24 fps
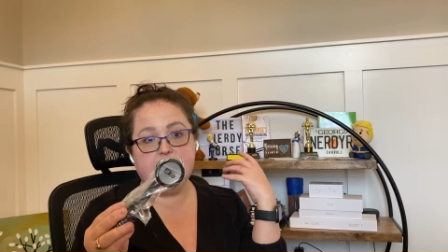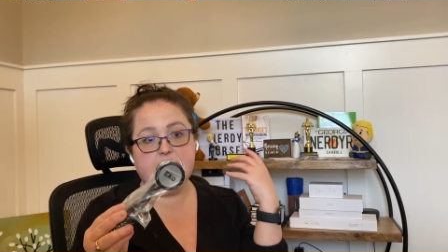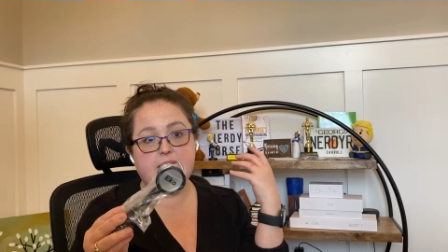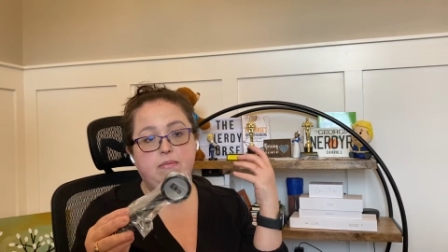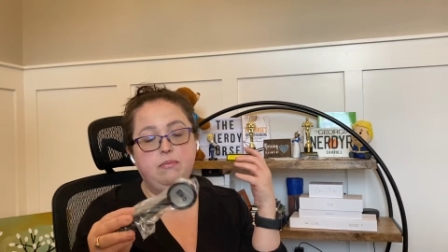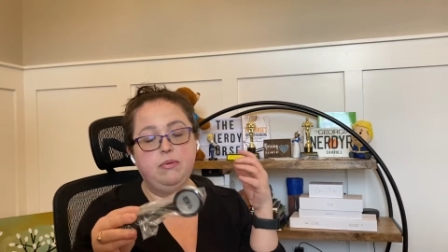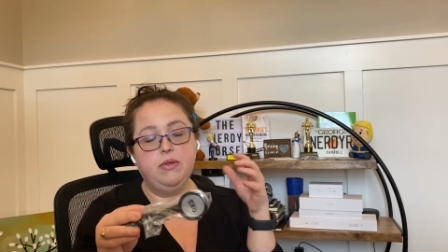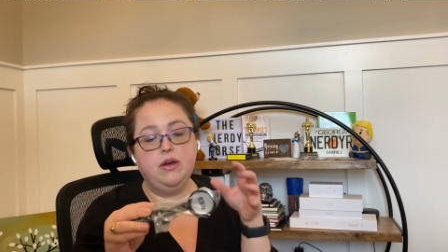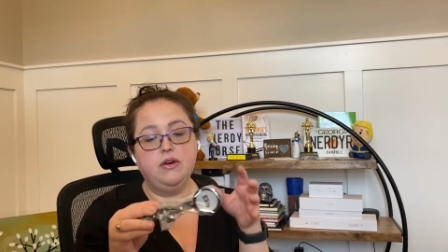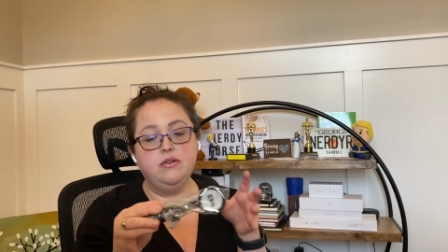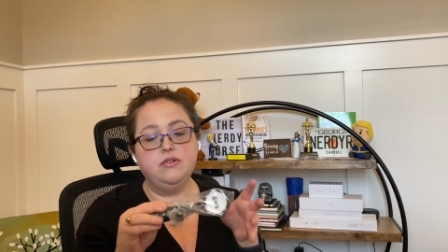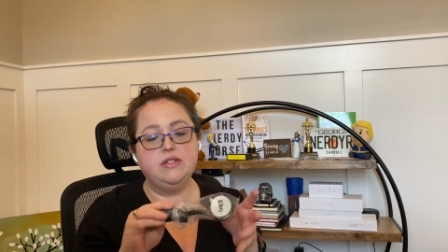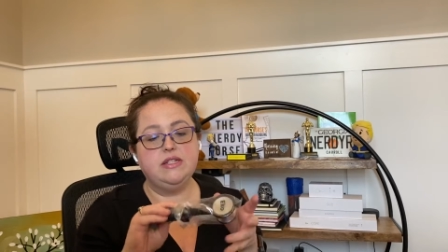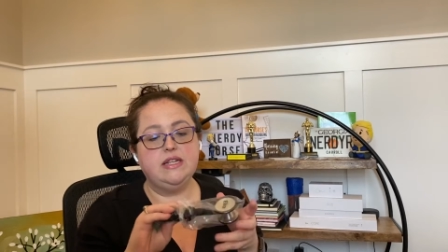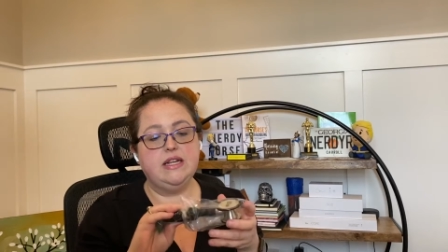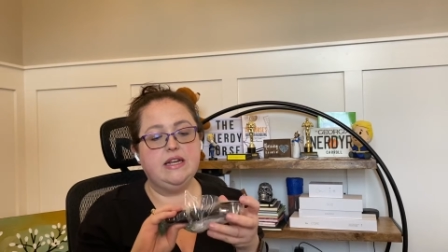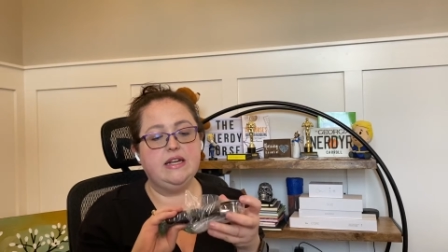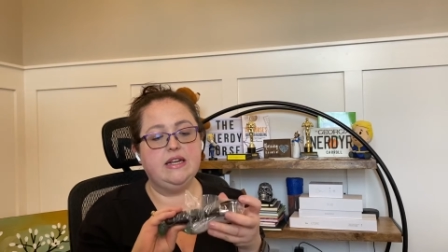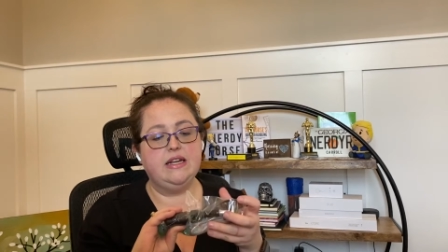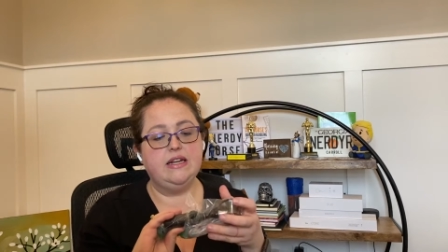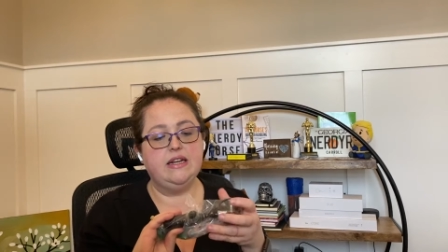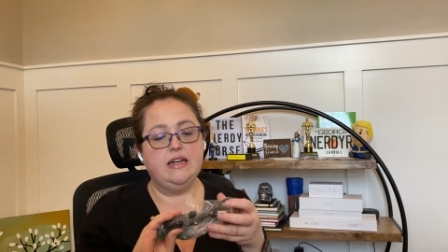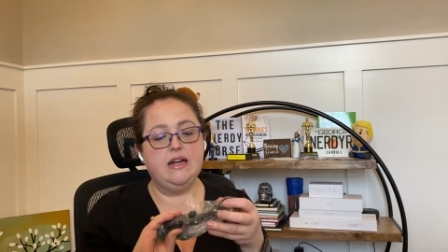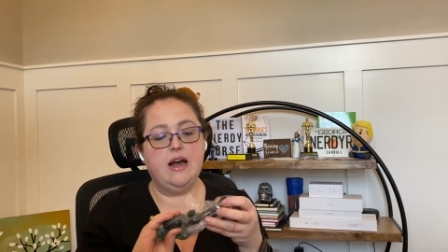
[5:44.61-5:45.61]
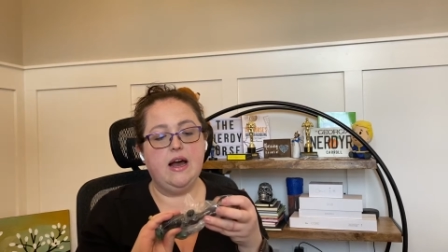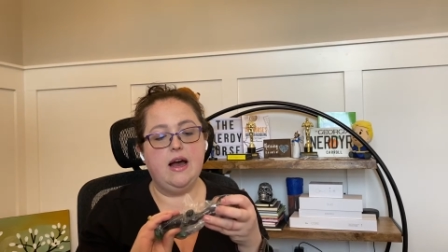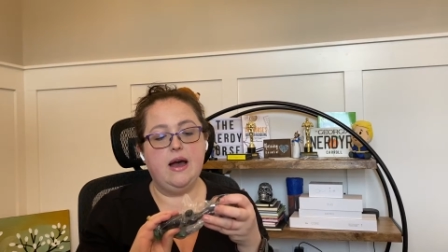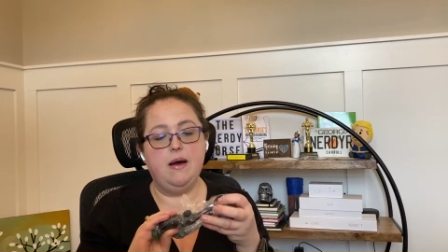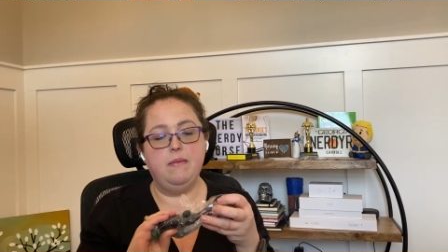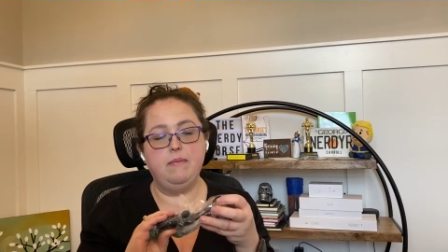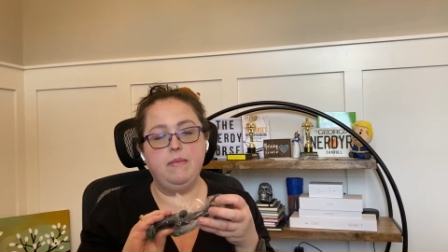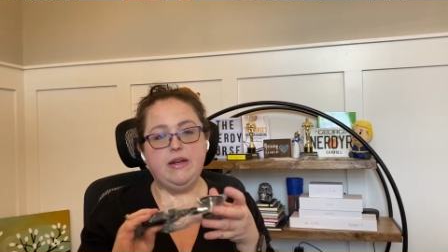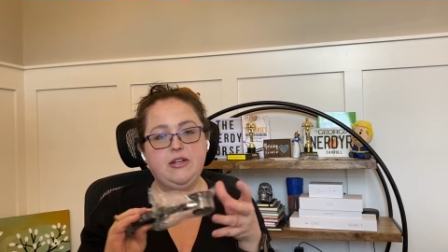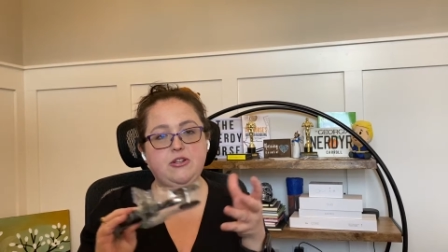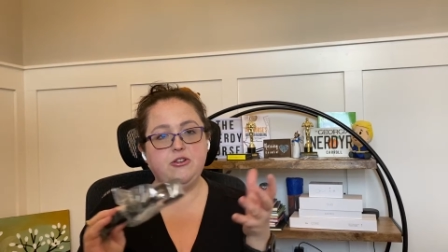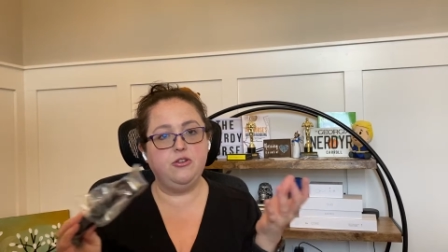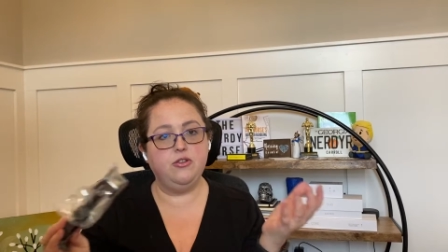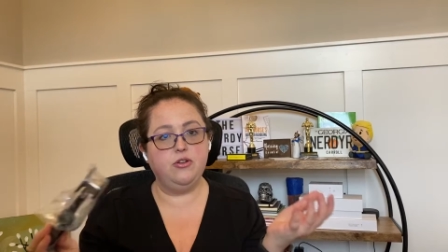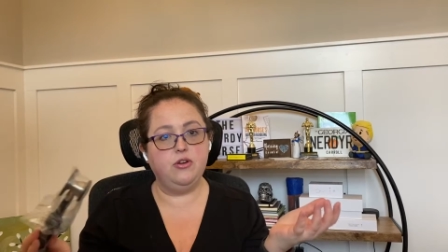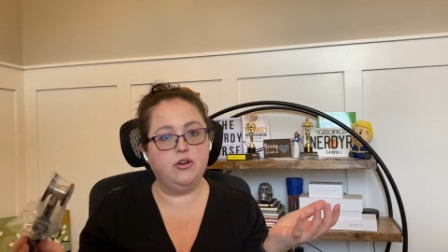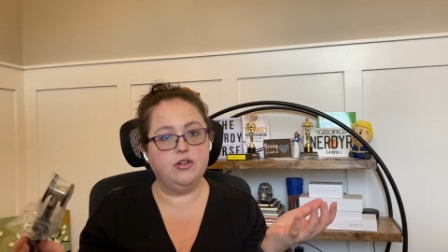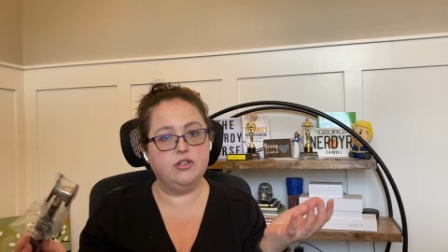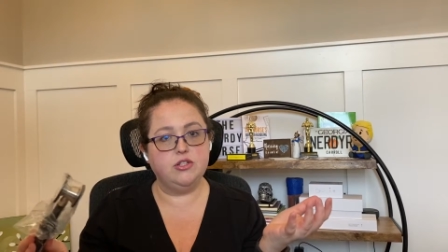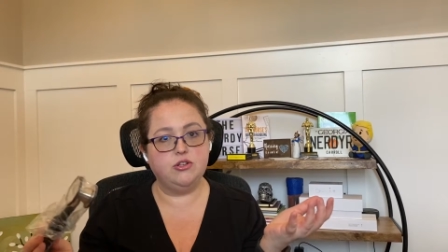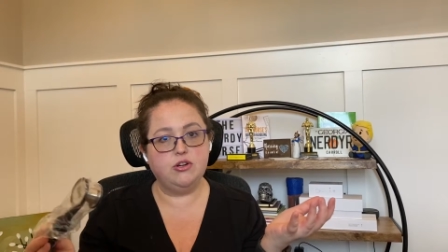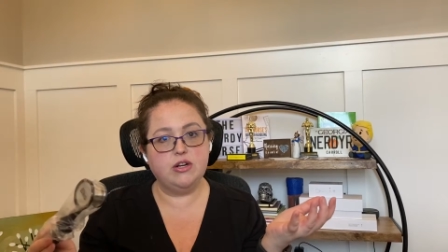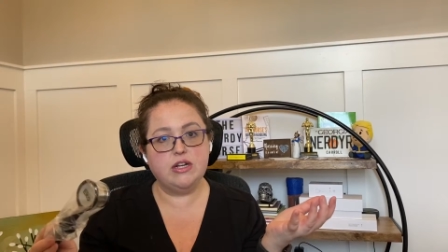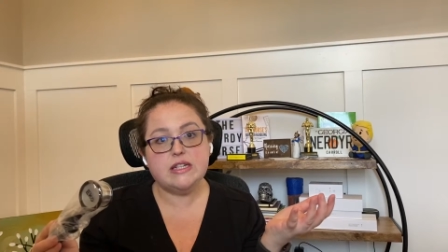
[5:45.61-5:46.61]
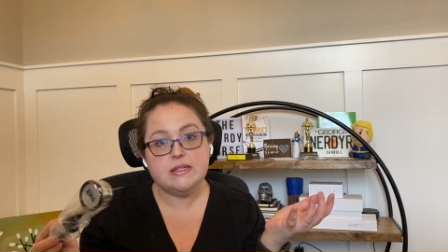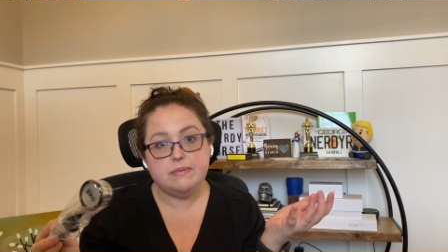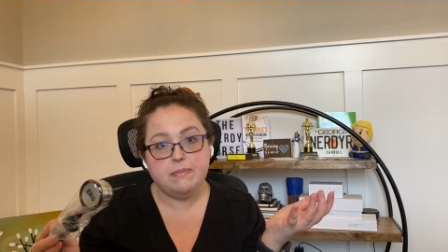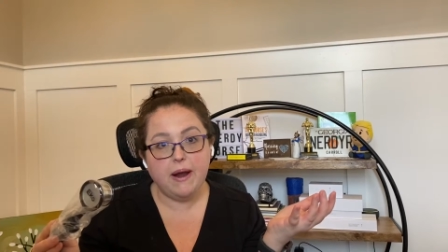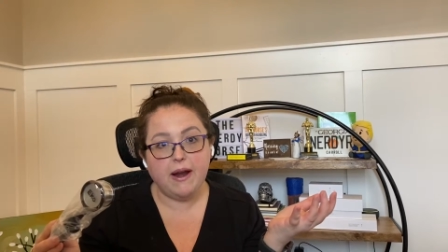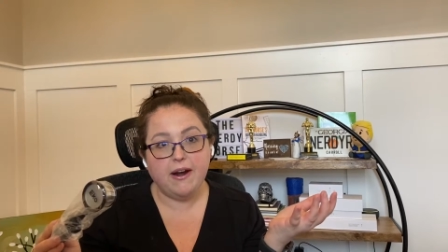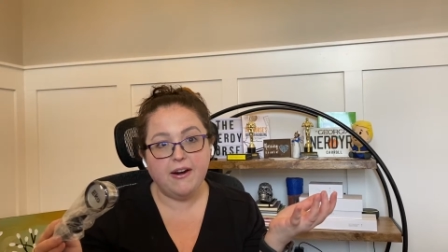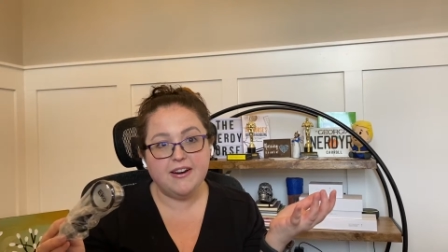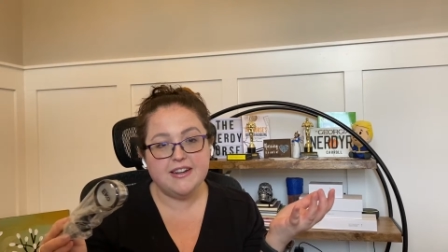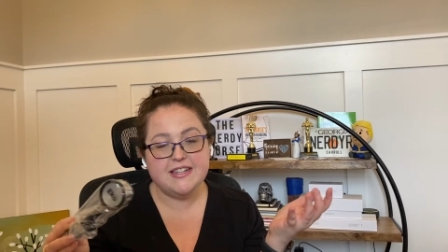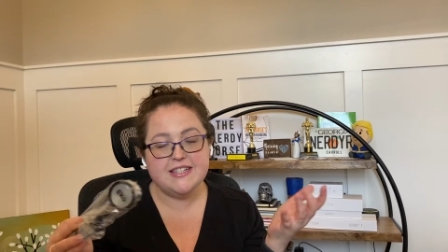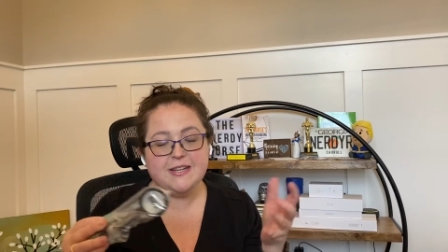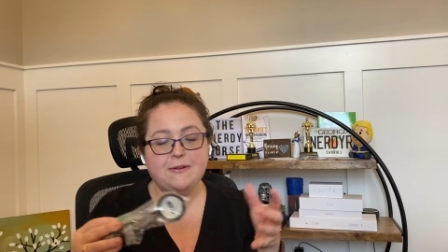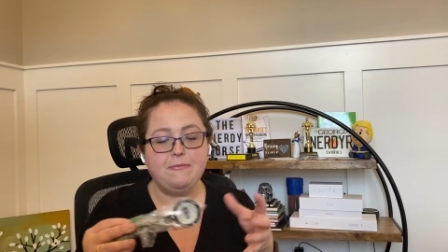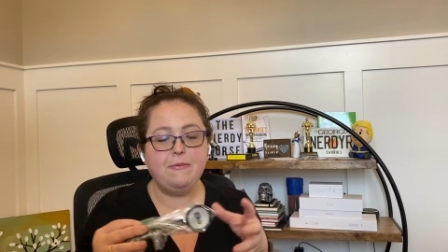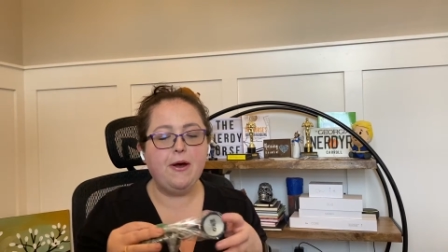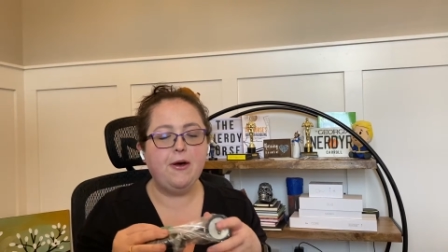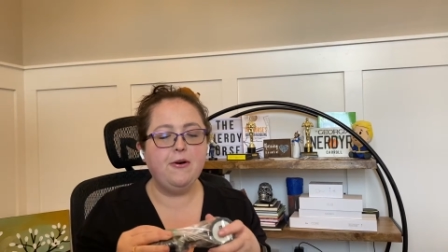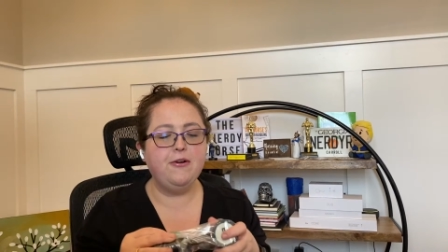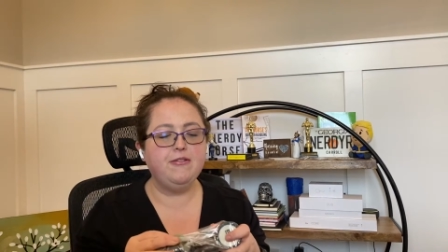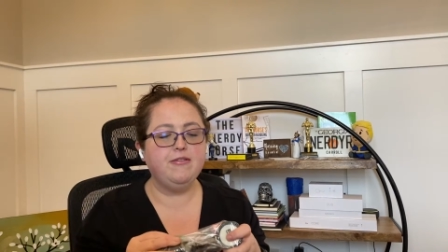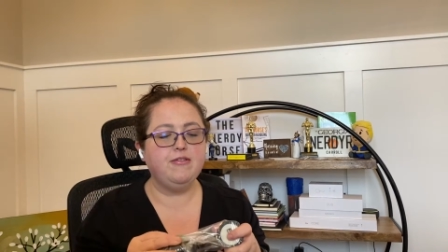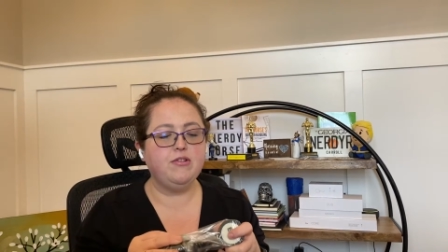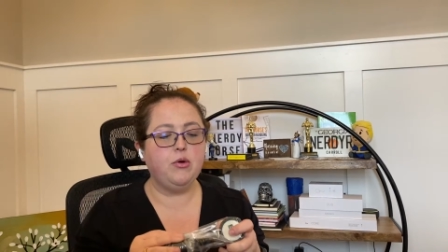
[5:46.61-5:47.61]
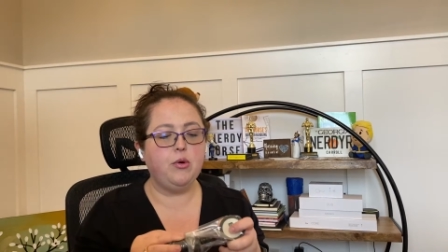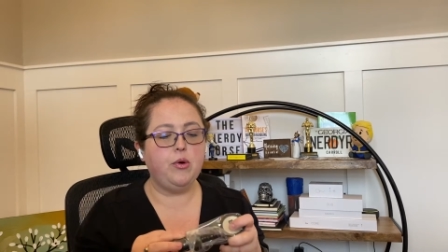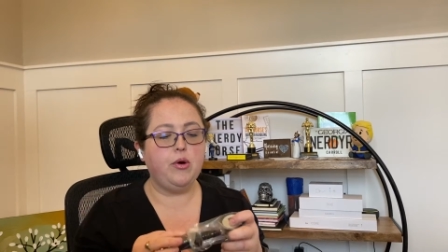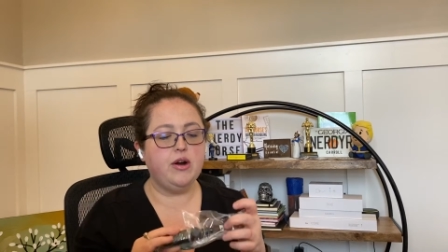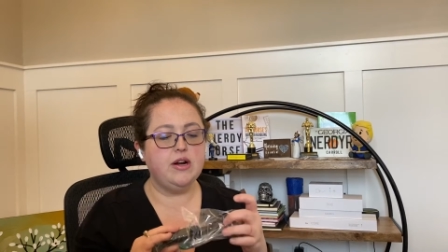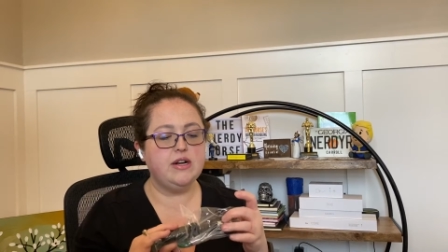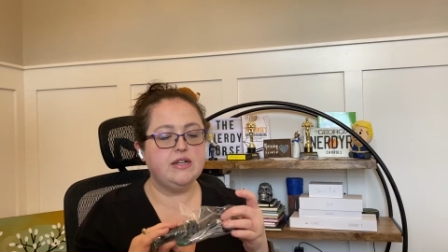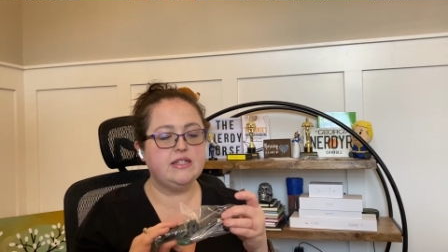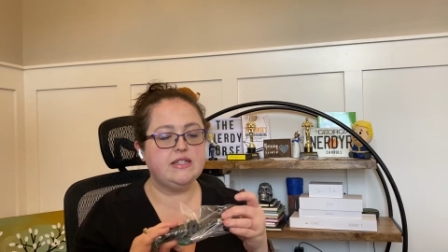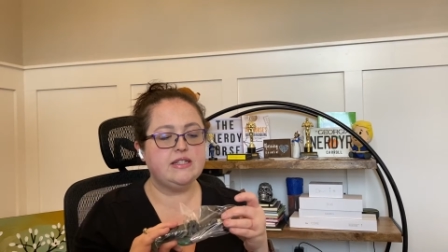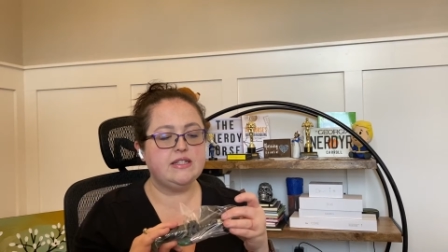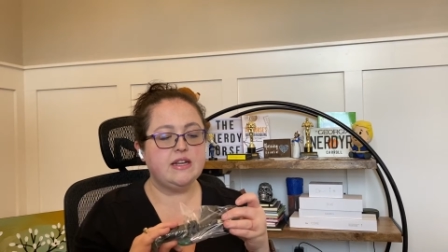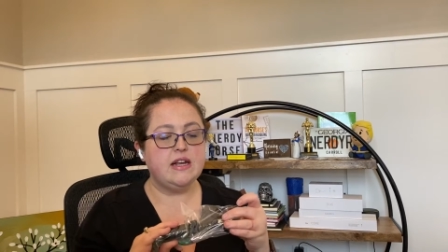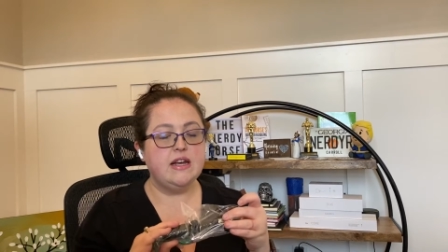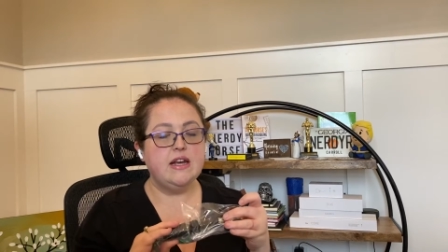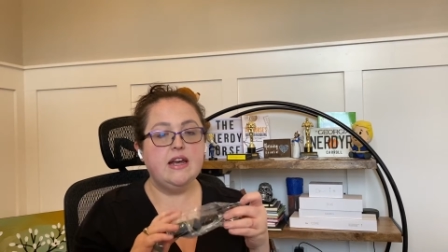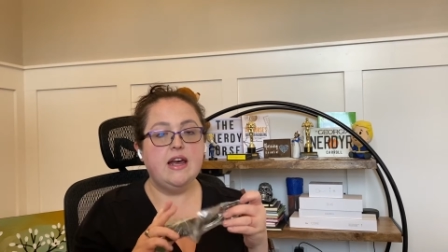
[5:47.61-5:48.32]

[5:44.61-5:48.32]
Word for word: Keep those in. Uh, make sure they're on transparency mode, of course.